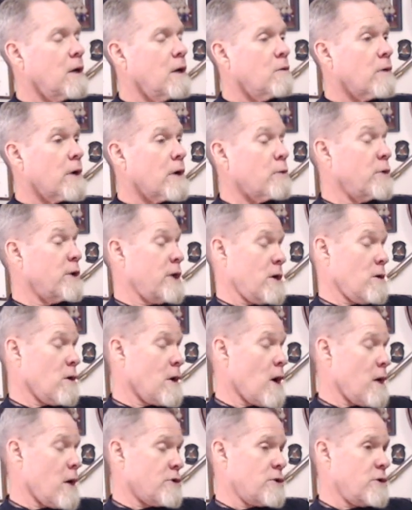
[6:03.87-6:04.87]
Well, then we'd eat
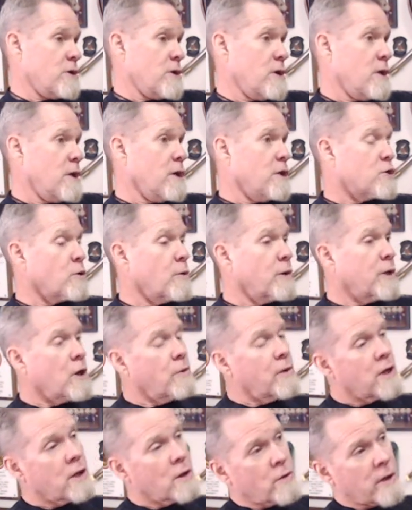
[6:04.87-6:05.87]
our lunch. So we'd
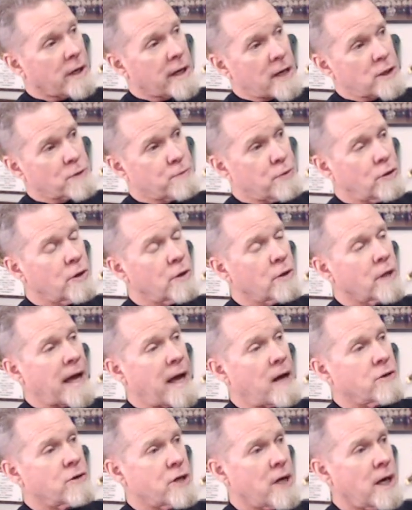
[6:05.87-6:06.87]
go into the warehouse, pull the
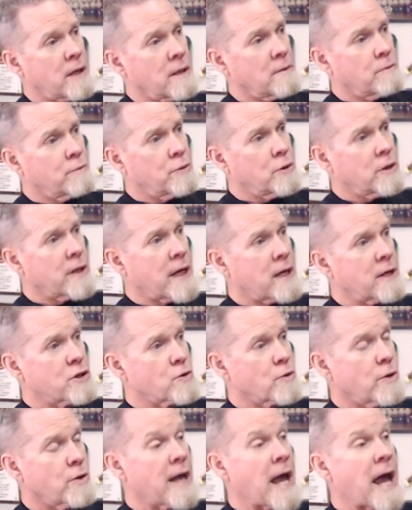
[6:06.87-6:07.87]
couch out, pull it out of the
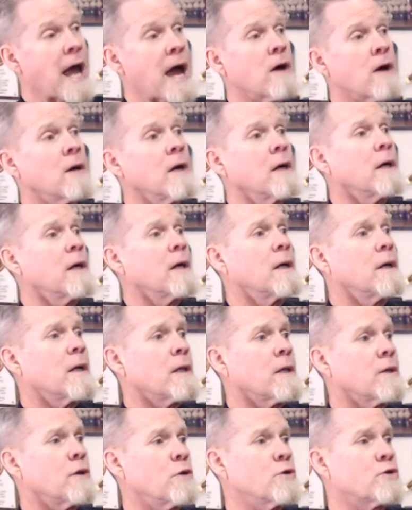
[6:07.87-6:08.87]
store. Now
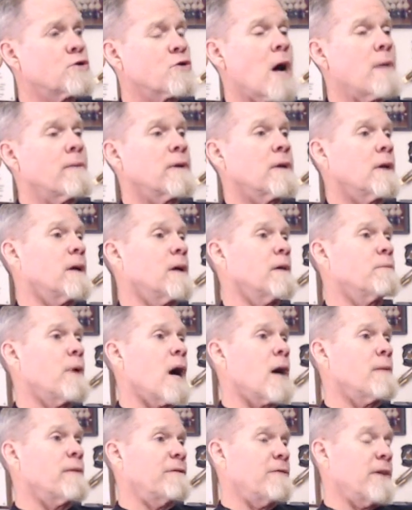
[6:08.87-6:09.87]
the neutron
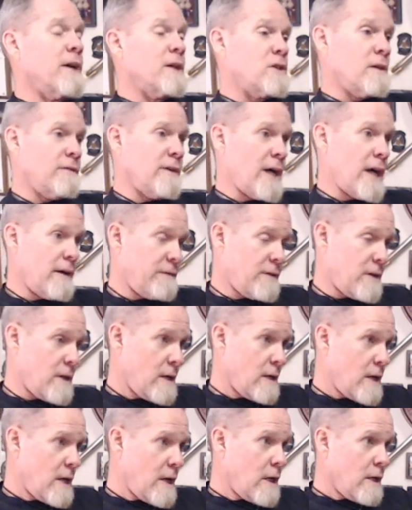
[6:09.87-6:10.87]
bomb effects have left.
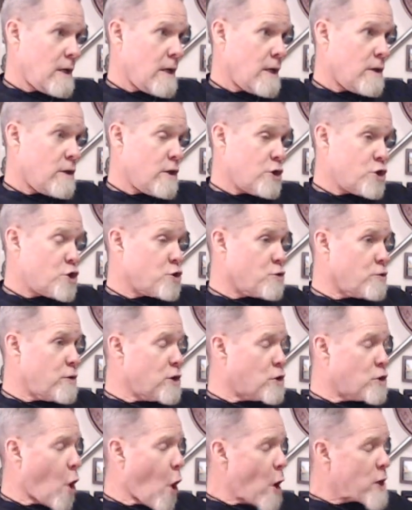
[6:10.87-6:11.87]
The
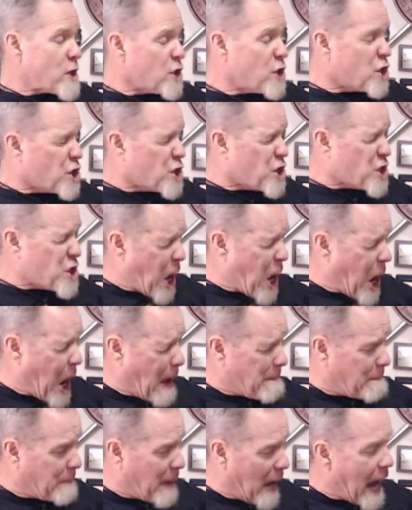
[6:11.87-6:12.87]
streets are
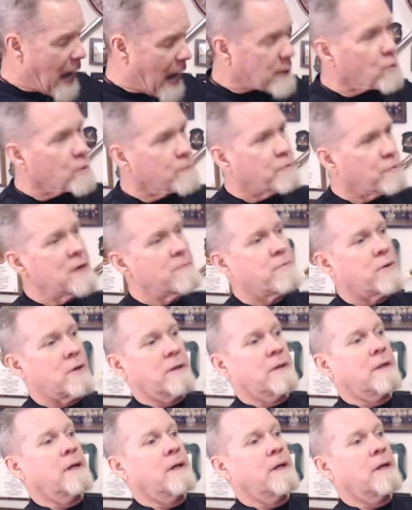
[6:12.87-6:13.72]
jam-packed with people.